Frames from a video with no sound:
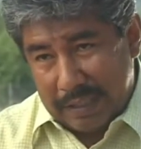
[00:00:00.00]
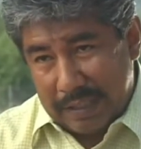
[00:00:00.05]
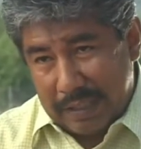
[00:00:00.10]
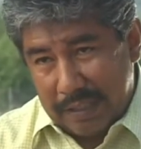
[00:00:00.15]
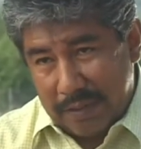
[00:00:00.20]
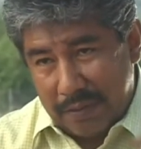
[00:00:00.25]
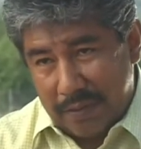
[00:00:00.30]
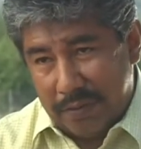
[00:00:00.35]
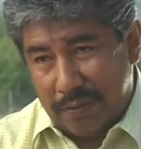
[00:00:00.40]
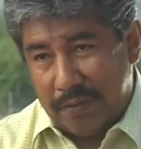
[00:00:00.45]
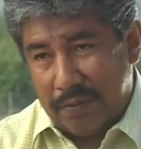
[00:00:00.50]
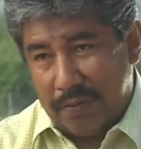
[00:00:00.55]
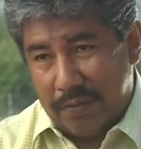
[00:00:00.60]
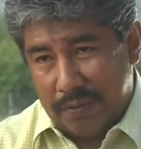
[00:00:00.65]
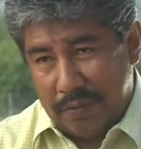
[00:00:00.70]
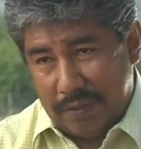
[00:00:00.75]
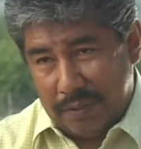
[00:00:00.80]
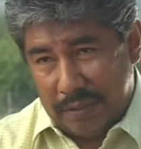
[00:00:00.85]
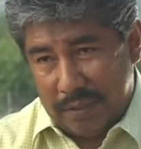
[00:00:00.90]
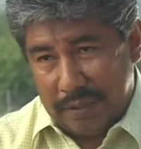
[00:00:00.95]
In other
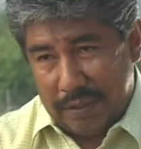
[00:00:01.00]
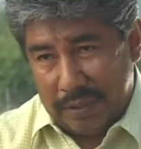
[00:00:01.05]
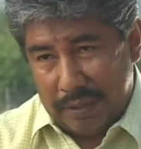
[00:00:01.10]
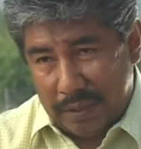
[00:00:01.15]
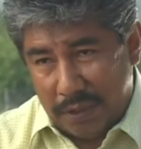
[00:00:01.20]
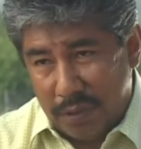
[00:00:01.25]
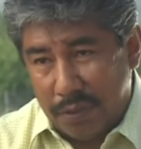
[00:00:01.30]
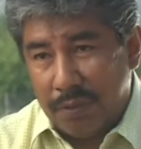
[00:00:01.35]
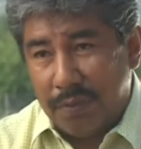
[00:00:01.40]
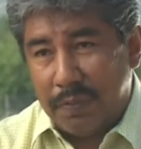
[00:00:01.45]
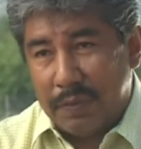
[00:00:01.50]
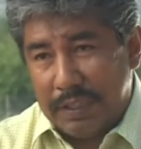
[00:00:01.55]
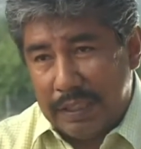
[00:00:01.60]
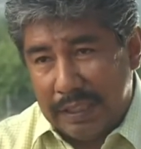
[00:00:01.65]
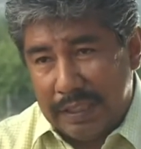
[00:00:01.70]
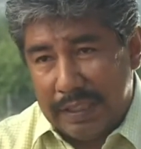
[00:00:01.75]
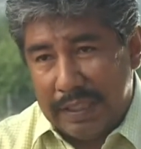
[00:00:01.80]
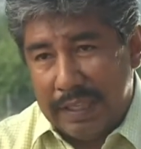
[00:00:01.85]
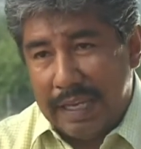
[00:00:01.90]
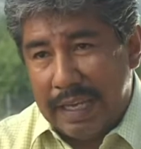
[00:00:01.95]
words,
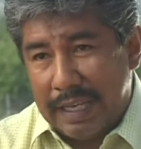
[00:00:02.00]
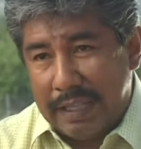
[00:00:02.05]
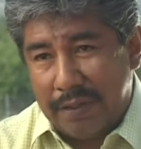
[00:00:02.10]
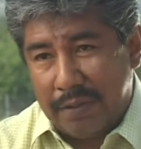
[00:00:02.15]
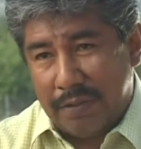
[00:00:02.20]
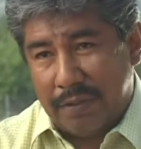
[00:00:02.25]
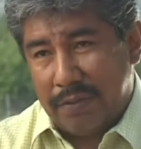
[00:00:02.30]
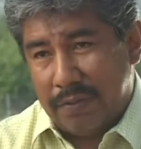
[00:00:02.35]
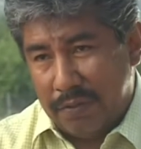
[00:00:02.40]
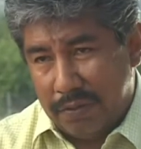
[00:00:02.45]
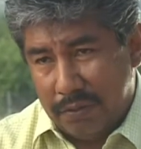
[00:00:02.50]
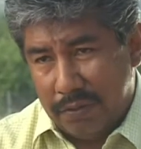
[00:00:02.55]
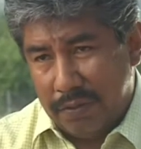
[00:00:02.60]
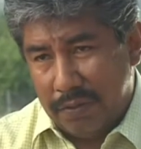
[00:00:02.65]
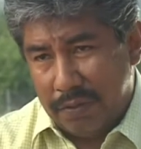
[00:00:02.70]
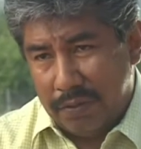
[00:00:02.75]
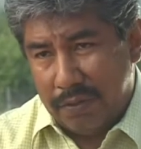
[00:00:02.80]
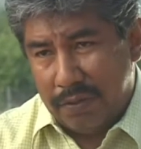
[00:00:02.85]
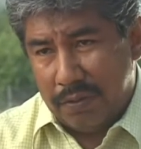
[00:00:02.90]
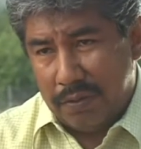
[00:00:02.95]
they are subsidizing
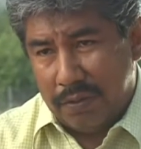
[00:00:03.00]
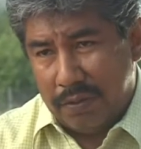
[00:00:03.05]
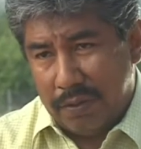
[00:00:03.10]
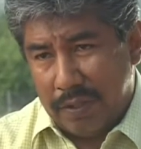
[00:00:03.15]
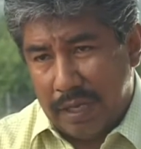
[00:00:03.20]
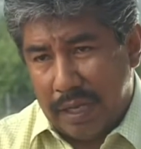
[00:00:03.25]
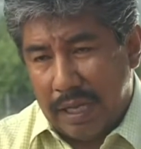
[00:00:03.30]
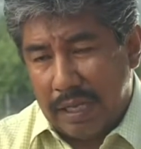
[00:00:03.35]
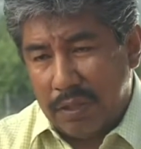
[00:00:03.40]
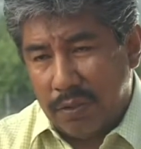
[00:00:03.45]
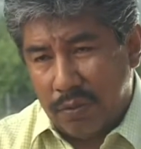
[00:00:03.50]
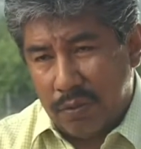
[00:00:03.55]
the communities